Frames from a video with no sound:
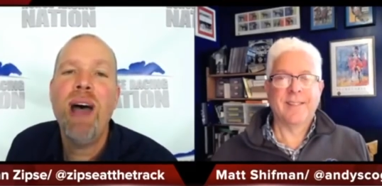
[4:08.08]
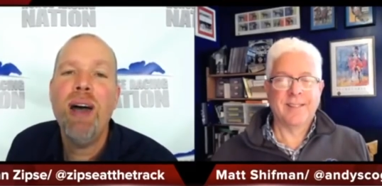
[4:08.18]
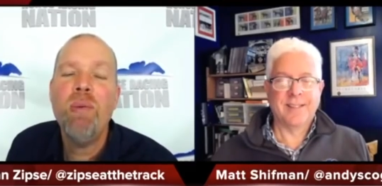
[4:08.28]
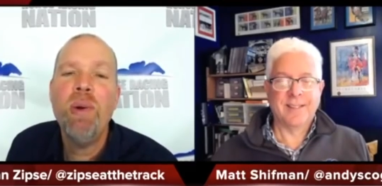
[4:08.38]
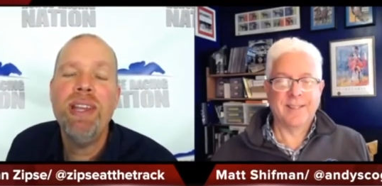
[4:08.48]

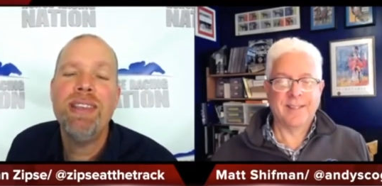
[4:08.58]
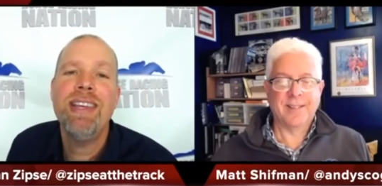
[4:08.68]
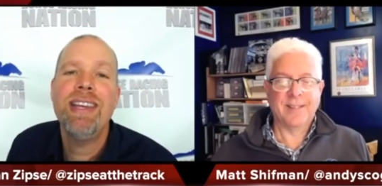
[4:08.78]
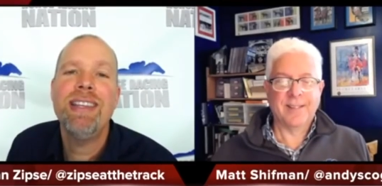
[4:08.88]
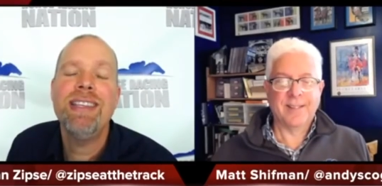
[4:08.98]
Speaker 1: Matt,
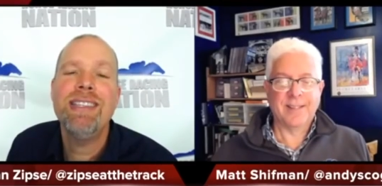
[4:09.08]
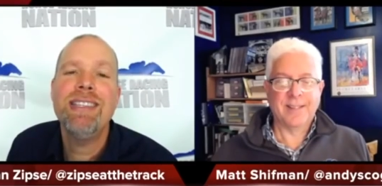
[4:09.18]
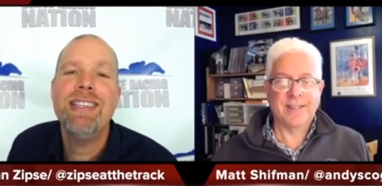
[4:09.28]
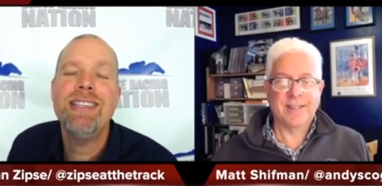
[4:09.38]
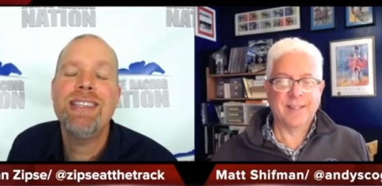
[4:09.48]
what do you
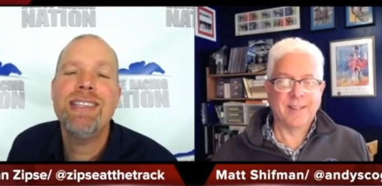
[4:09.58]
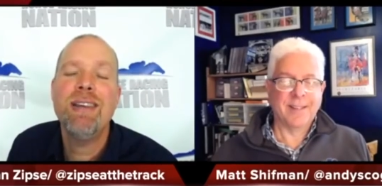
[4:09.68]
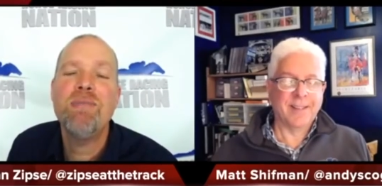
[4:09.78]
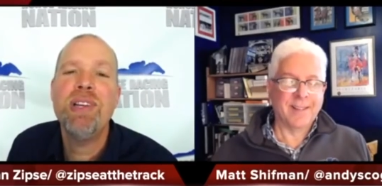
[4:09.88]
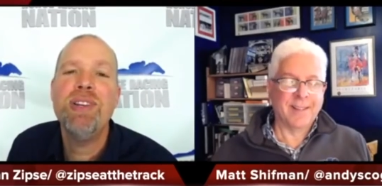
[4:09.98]
think? This
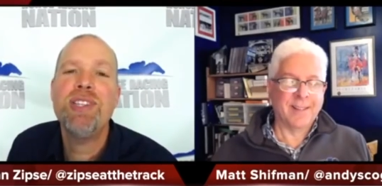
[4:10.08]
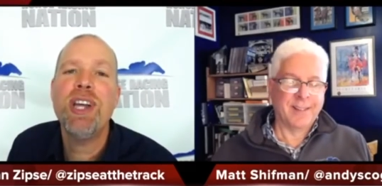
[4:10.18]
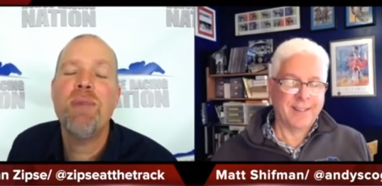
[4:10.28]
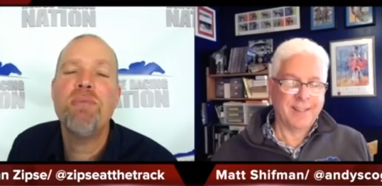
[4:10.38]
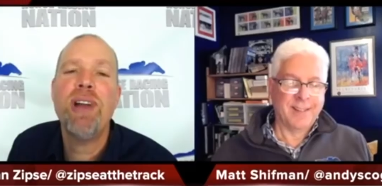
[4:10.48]
this uh,
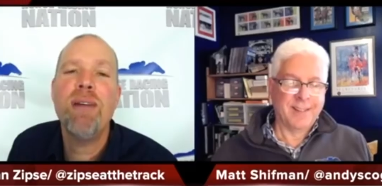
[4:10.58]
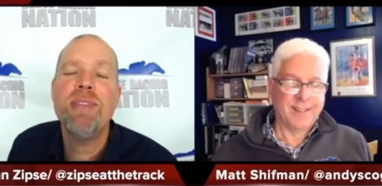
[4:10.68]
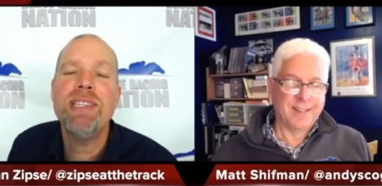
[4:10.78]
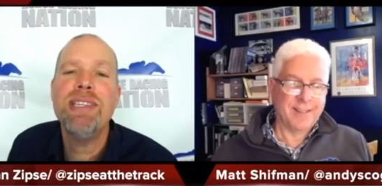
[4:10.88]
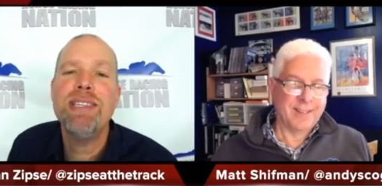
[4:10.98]
Breeders' Cup
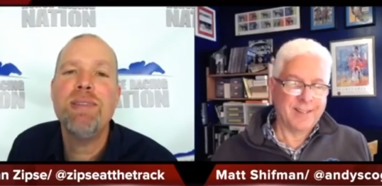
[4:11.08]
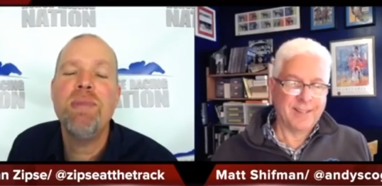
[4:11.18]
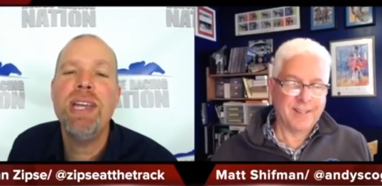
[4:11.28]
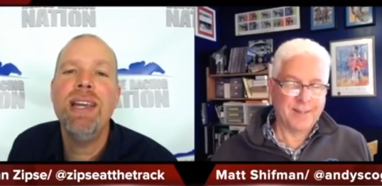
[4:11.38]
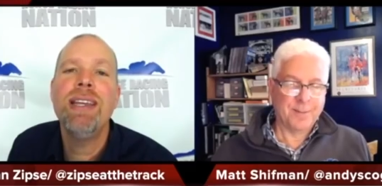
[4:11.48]

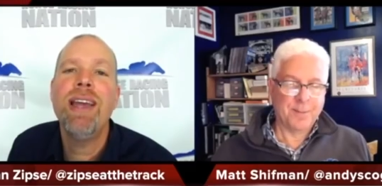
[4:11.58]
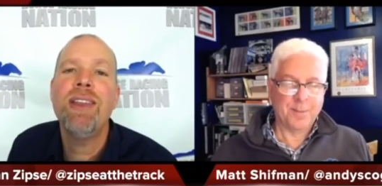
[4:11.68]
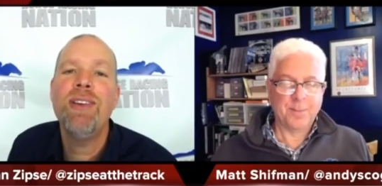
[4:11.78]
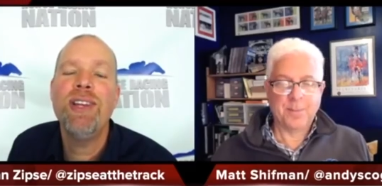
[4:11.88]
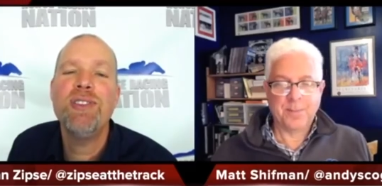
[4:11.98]
promises to
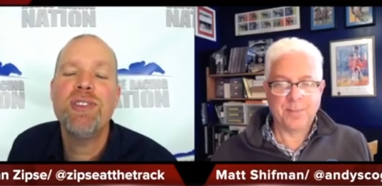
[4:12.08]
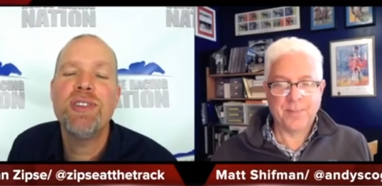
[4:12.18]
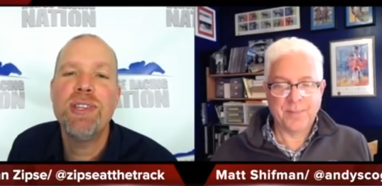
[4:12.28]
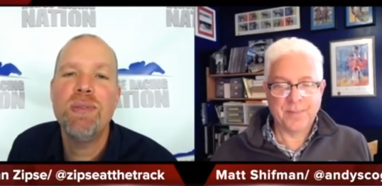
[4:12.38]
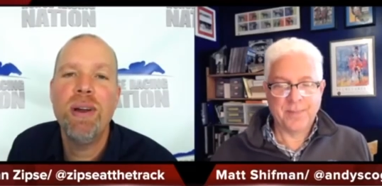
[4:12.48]
be another
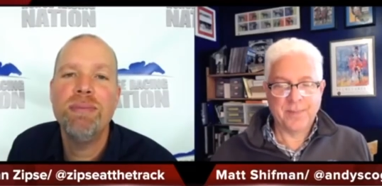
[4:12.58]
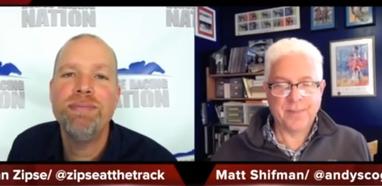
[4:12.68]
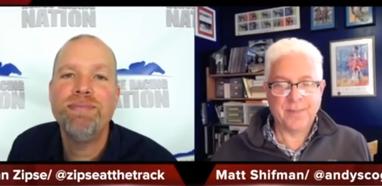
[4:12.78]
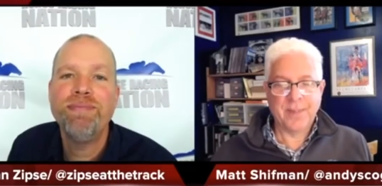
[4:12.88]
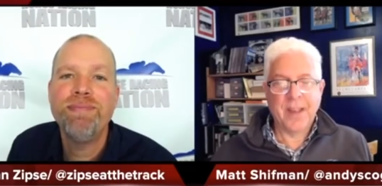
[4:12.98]
interesting
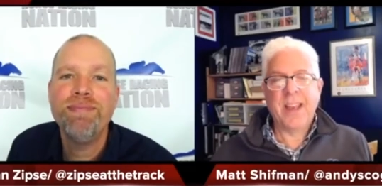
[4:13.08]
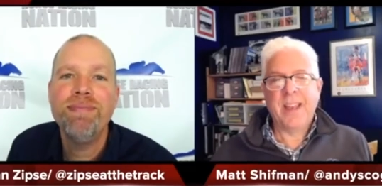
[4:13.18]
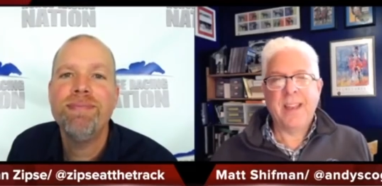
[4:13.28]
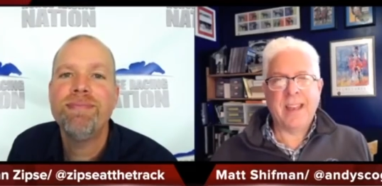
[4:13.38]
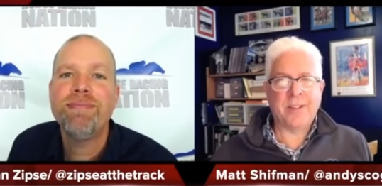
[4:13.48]
one.
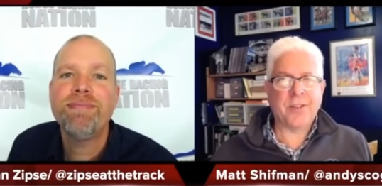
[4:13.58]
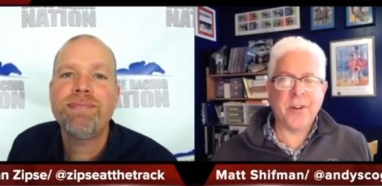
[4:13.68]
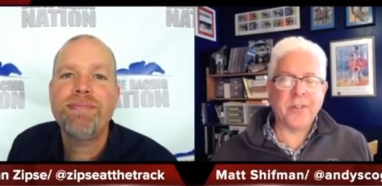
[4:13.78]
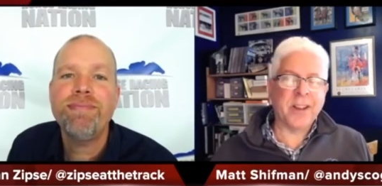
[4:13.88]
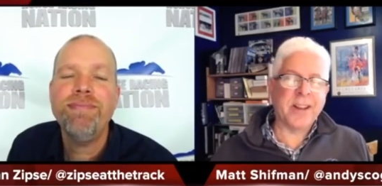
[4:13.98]

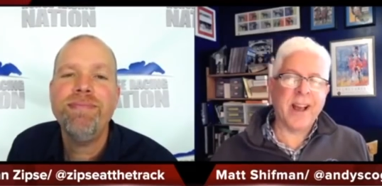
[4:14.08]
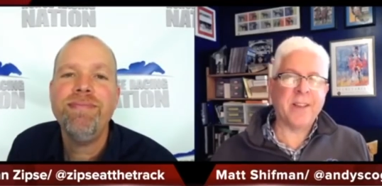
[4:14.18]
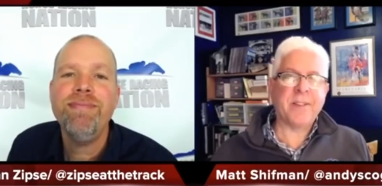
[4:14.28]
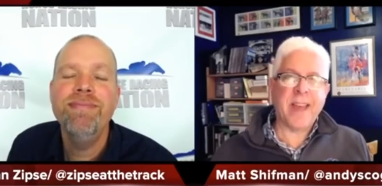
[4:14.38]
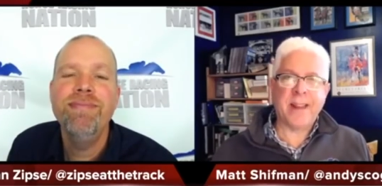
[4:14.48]
Speaker 2: It
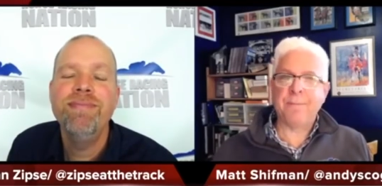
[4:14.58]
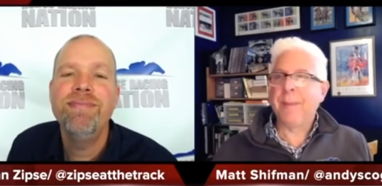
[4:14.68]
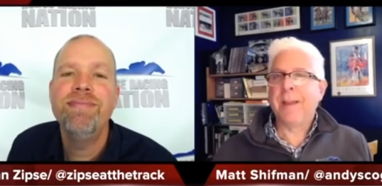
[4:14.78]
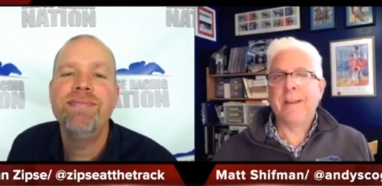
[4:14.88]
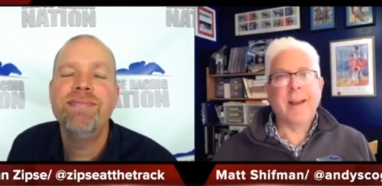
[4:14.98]
certainly does,
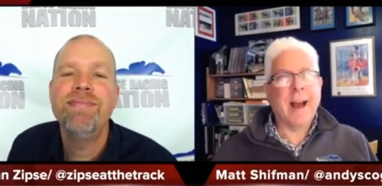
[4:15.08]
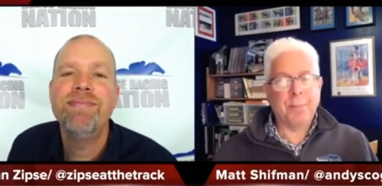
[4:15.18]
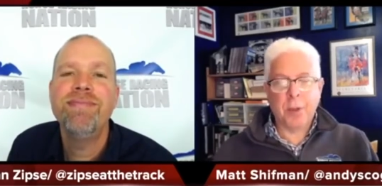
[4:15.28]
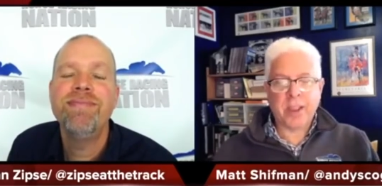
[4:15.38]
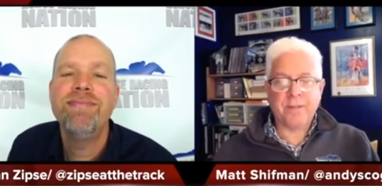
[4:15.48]
and
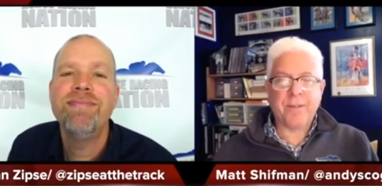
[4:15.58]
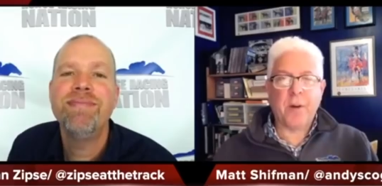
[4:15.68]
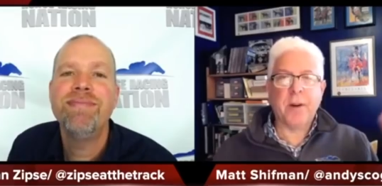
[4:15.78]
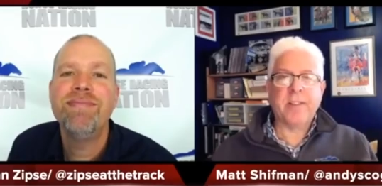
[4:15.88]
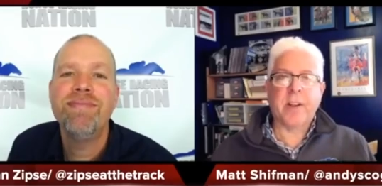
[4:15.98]
I'm
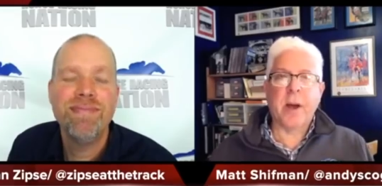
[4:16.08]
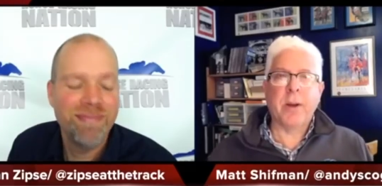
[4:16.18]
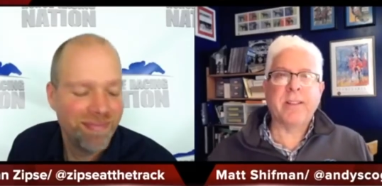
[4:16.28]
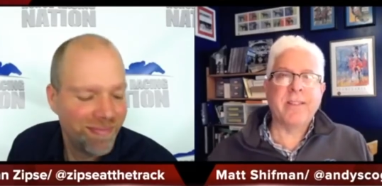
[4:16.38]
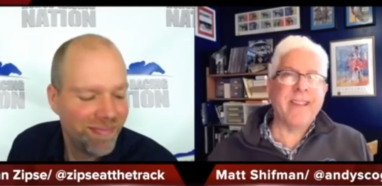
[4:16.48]
looking forward
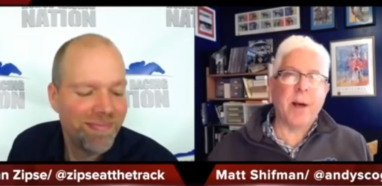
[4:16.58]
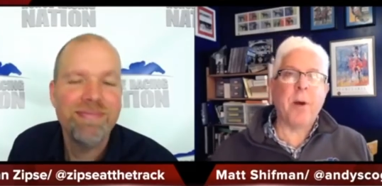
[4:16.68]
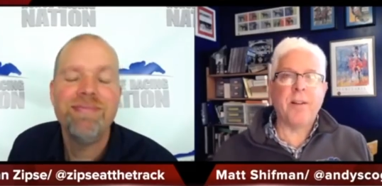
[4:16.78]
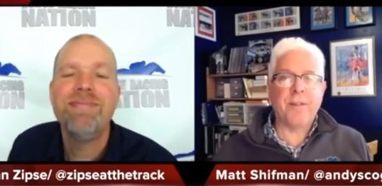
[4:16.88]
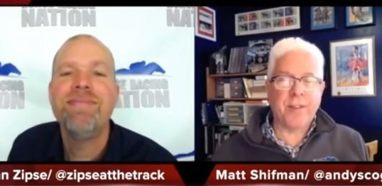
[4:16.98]
to going to
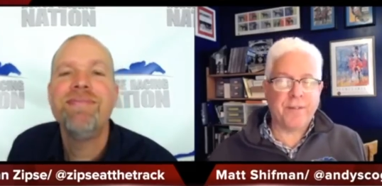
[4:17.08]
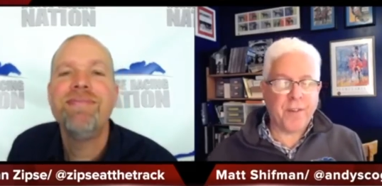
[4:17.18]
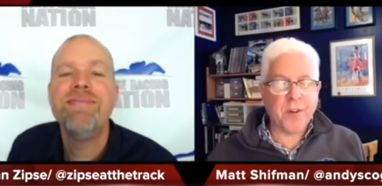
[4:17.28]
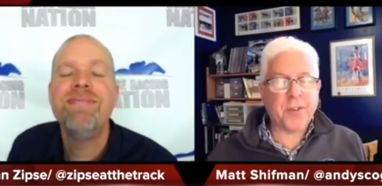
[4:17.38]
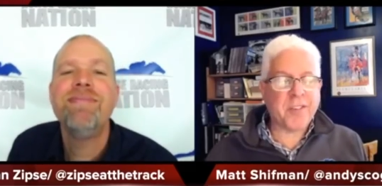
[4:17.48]
Del Mar
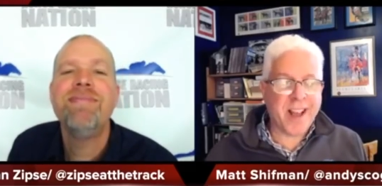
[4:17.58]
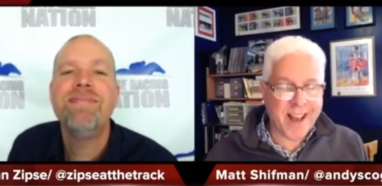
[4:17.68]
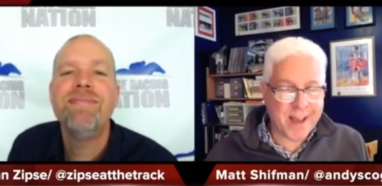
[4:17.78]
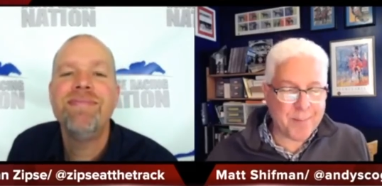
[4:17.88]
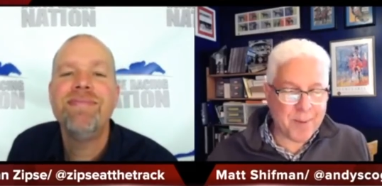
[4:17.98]
for the
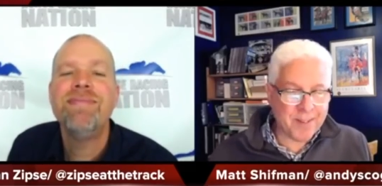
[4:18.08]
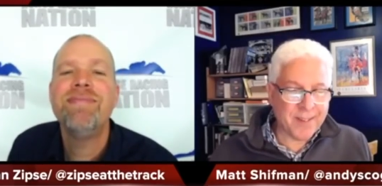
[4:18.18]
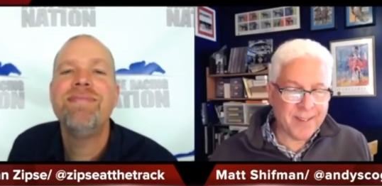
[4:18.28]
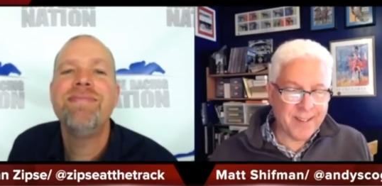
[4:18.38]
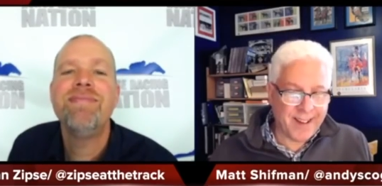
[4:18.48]
first
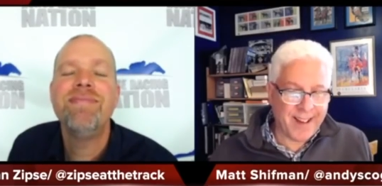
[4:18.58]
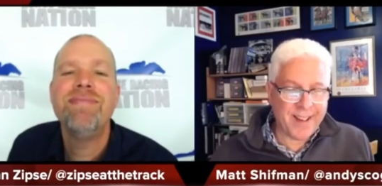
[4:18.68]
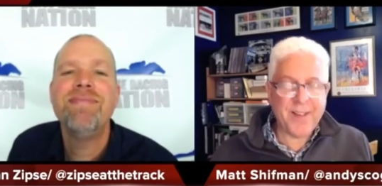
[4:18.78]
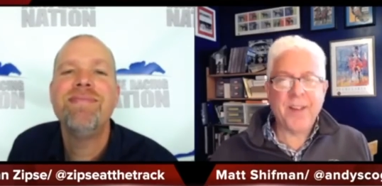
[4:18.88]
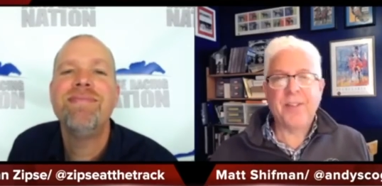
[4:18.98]
time
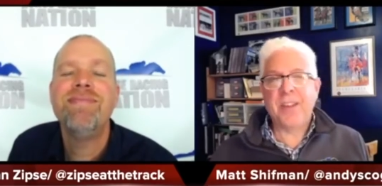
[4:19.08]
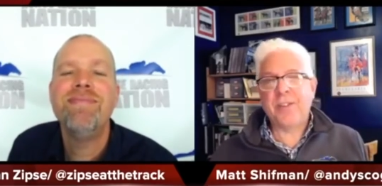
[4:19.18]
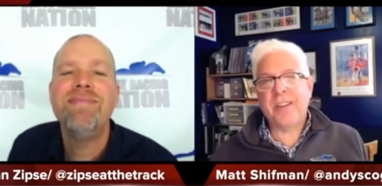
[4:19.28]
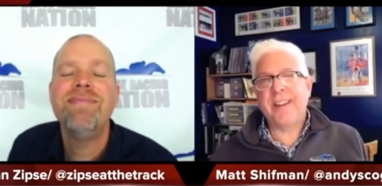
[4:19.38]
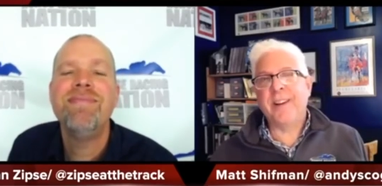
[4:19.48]
uh,
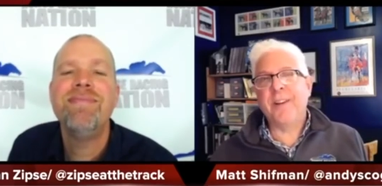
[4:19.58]
this